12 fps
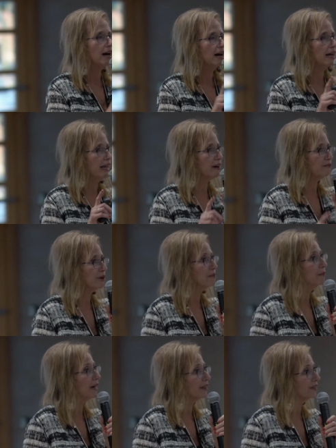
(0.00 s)
uh, every
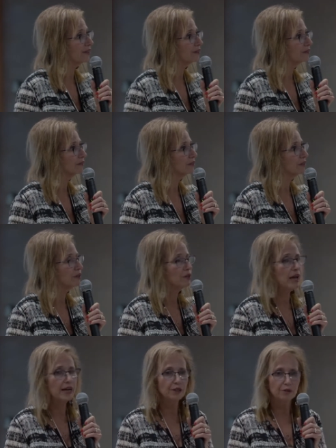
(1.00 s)
month.
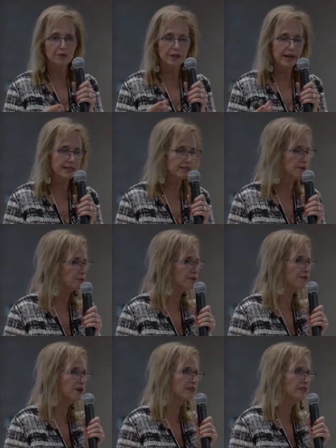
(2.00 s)
And you can ask them to
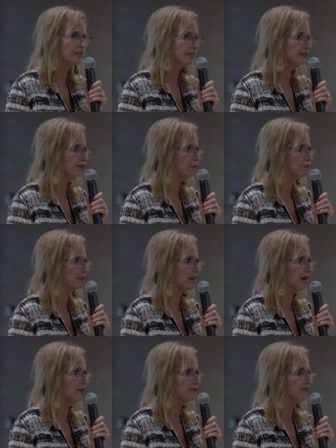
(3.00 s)
volunteer
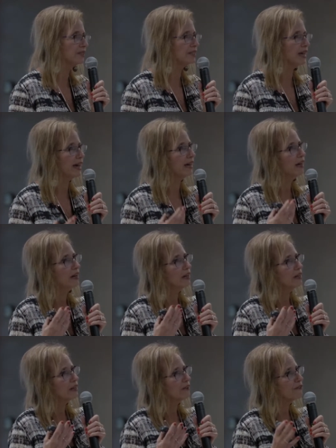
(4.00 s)
themselves and say,
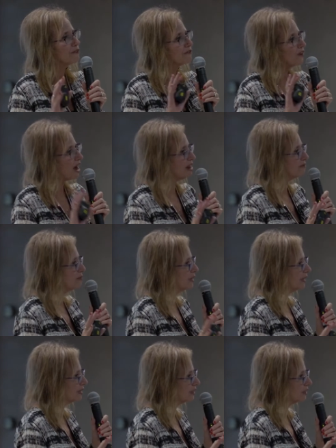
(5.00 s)
for five
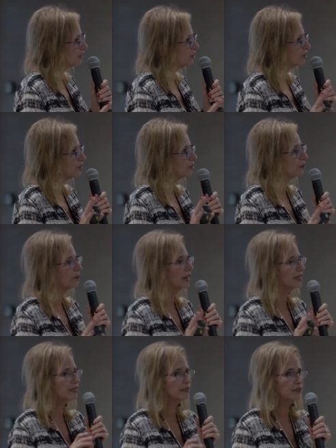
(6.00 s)
minutes,
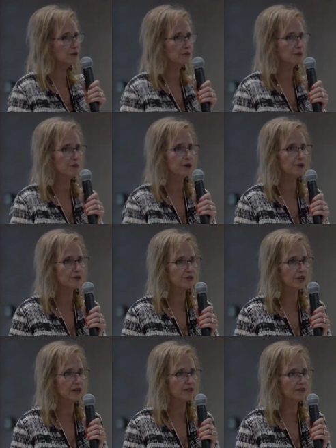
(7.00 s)
showcase a little bit about
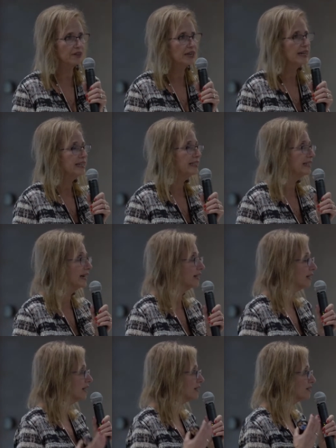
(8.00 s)
yourself.
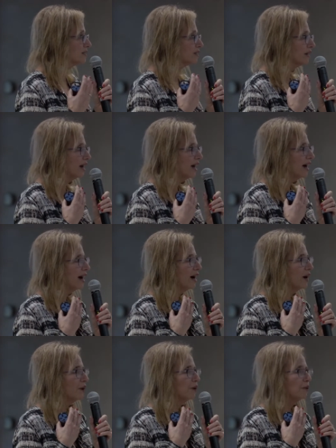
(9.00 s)
Tell us
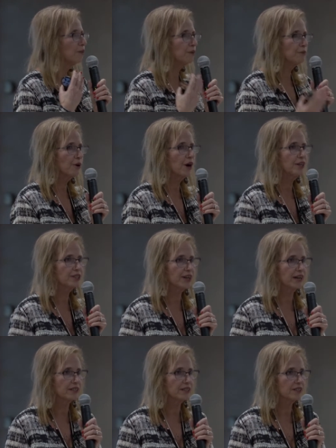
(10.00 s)
uh, what
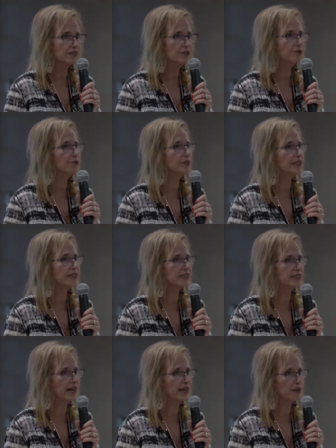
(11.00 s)
project you're really
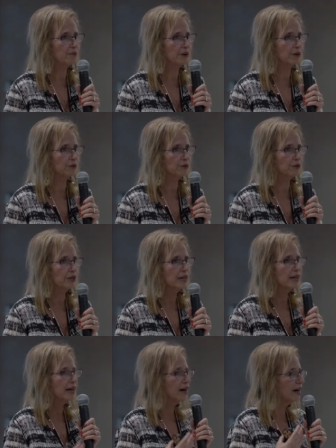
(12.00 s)
excited about.
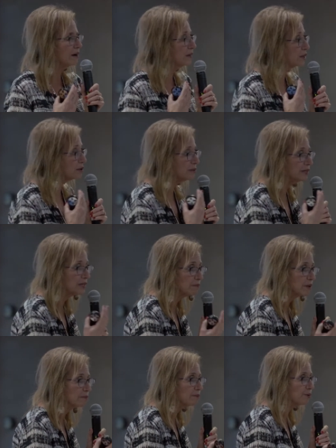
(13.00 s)
Uh, it could be
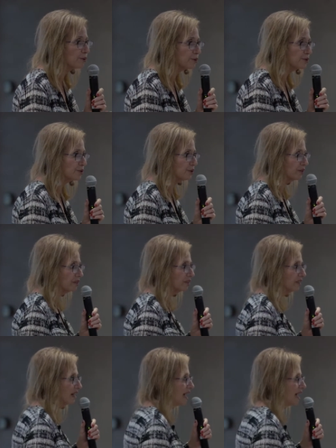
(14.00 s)
something personal.